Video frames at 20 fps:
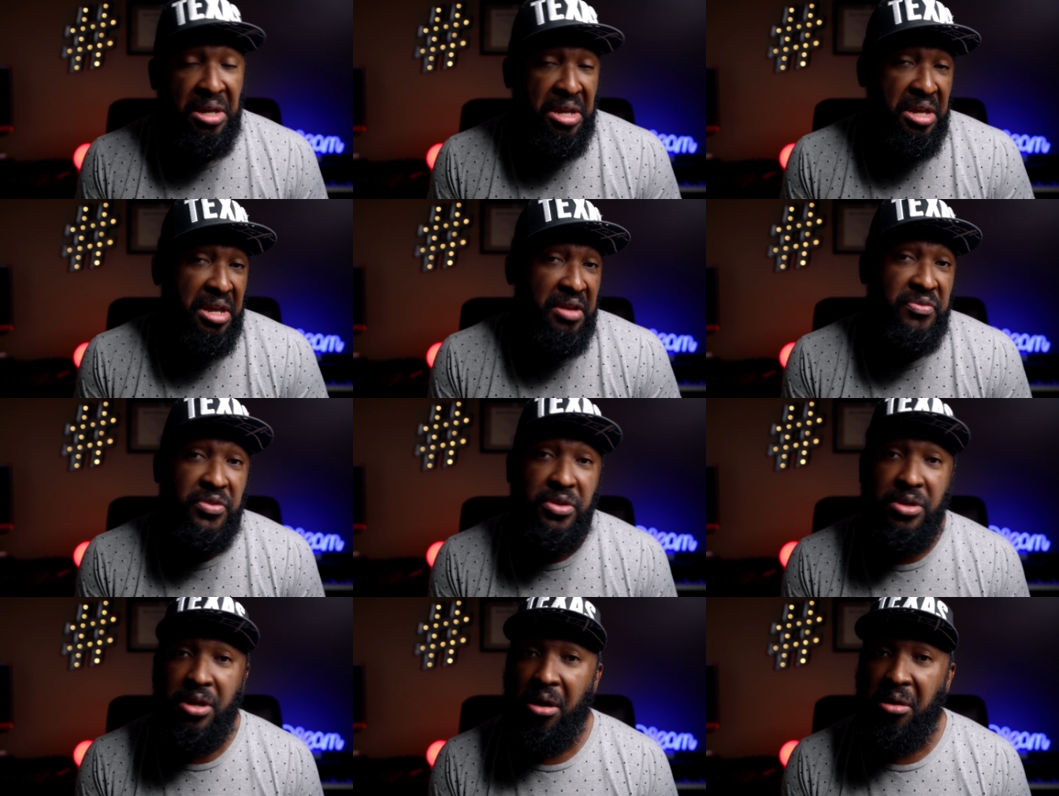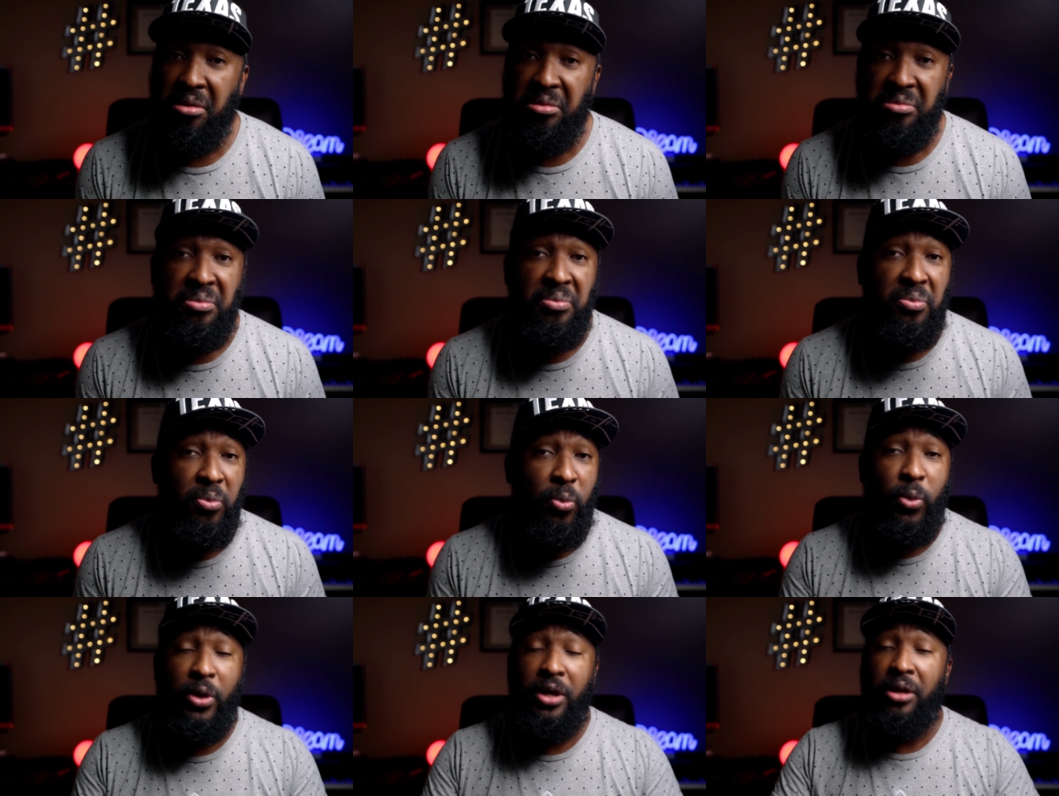If you don't,
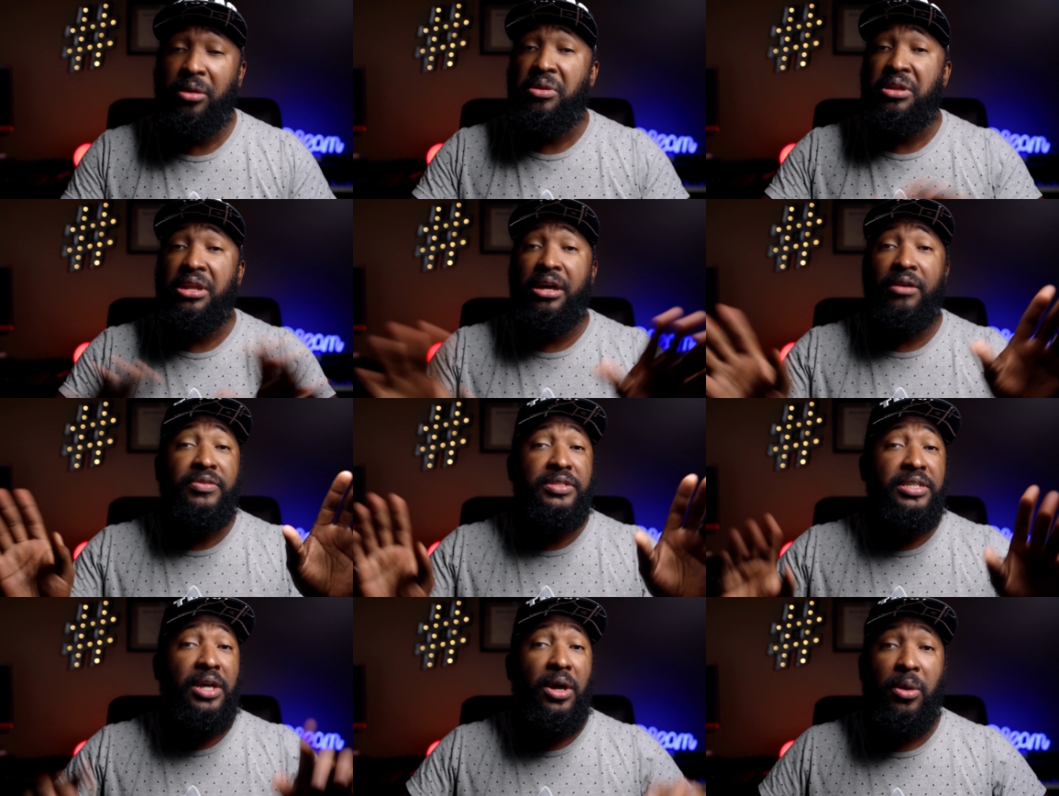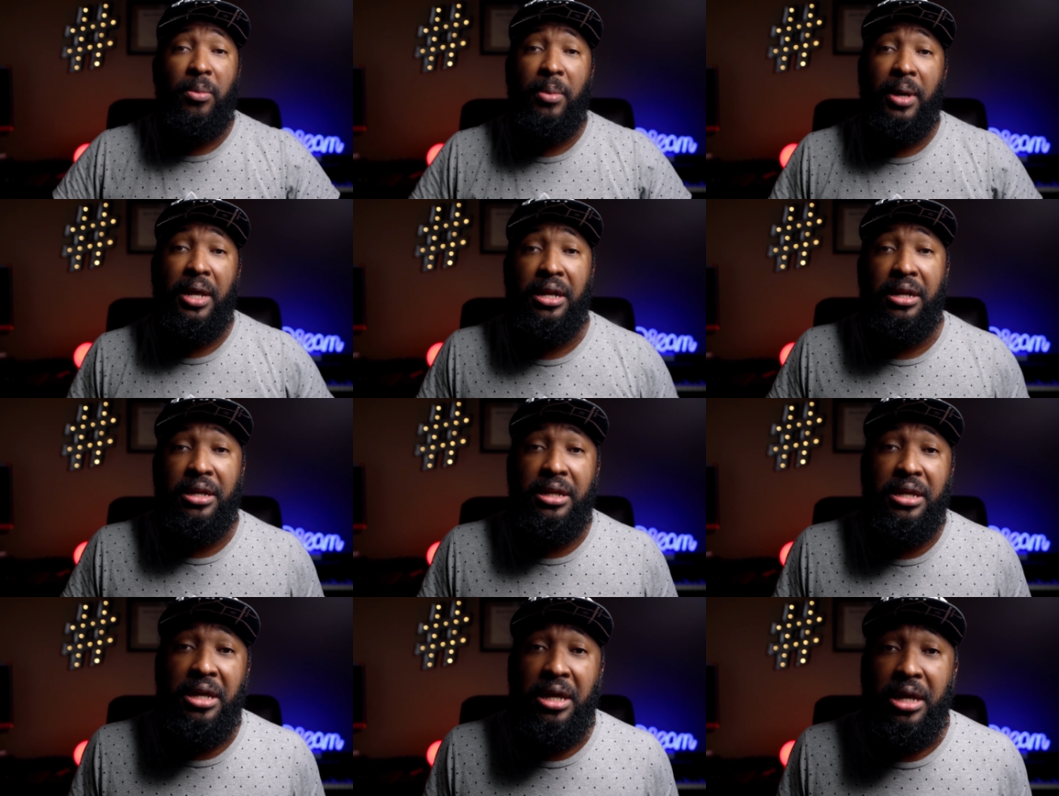we'll never talk about
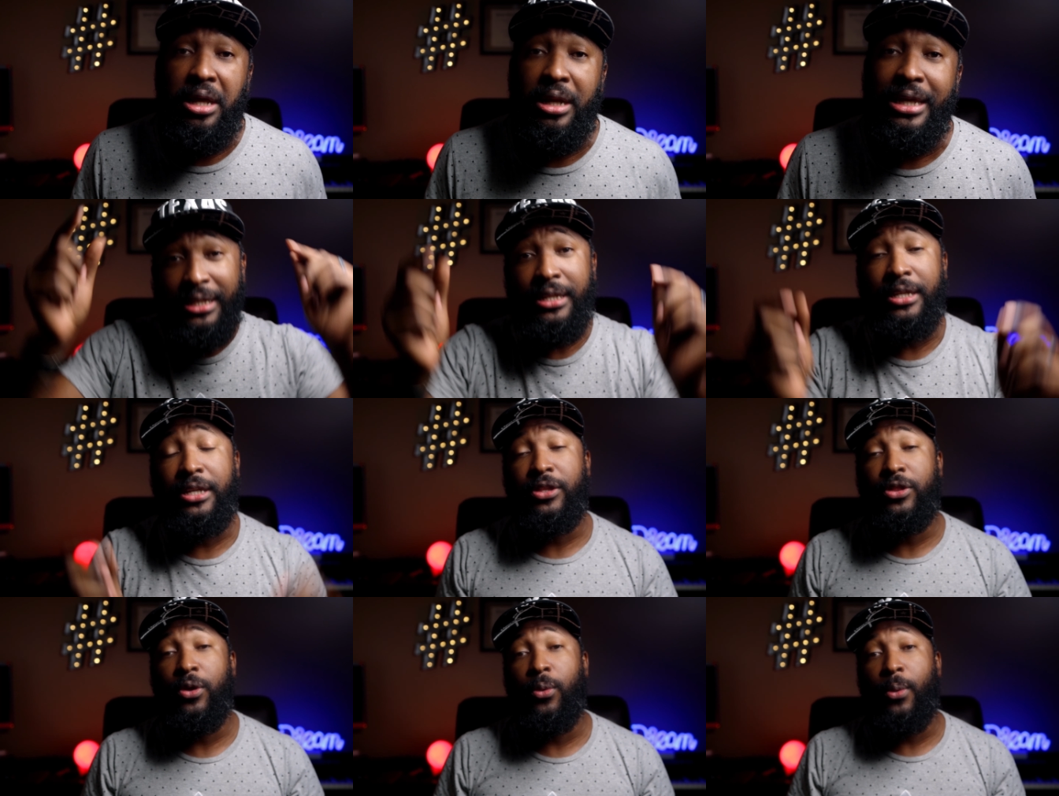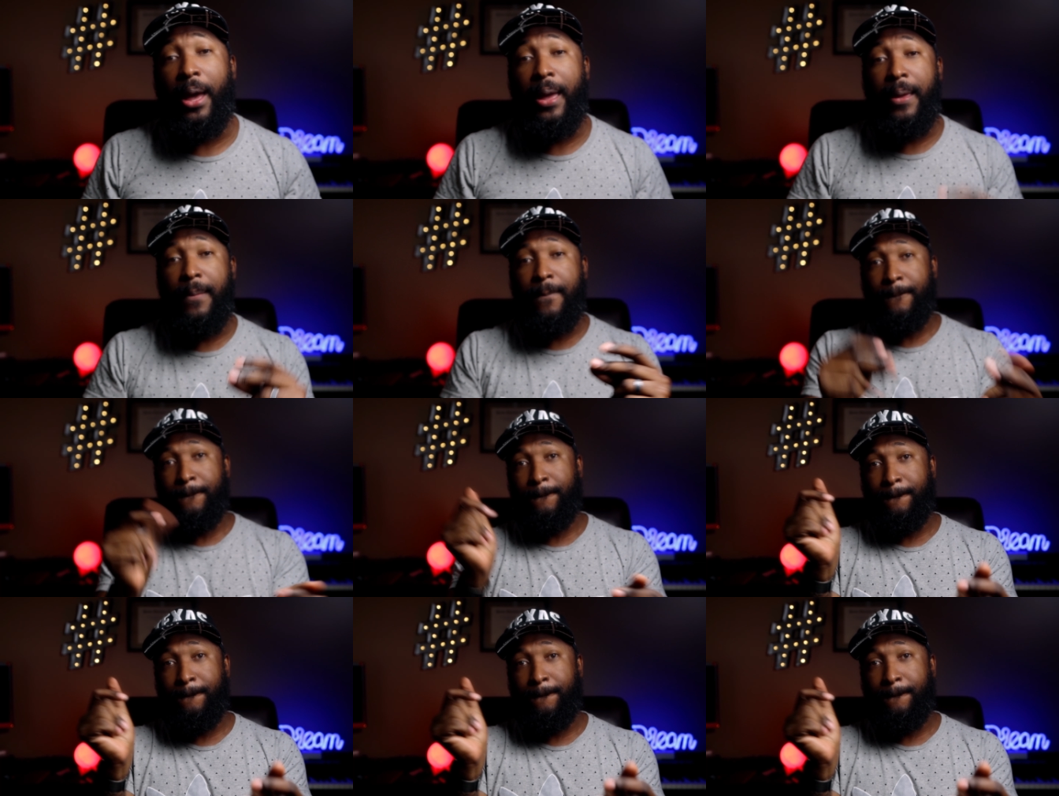it again. Either way,